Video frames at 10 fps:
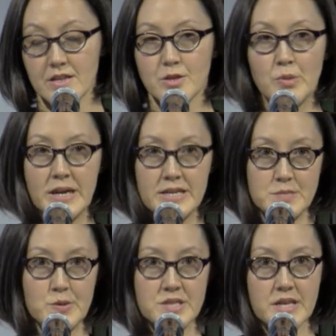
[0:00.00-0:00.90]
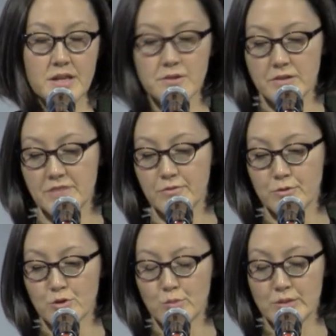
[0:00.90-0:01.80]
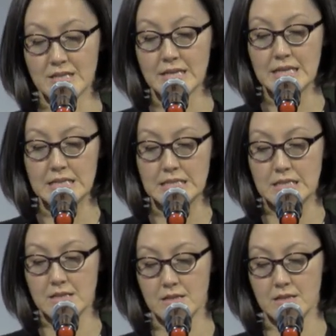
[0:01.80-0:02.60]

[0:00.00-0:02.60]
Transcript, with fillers: The brain is particularly vulnerable to heat.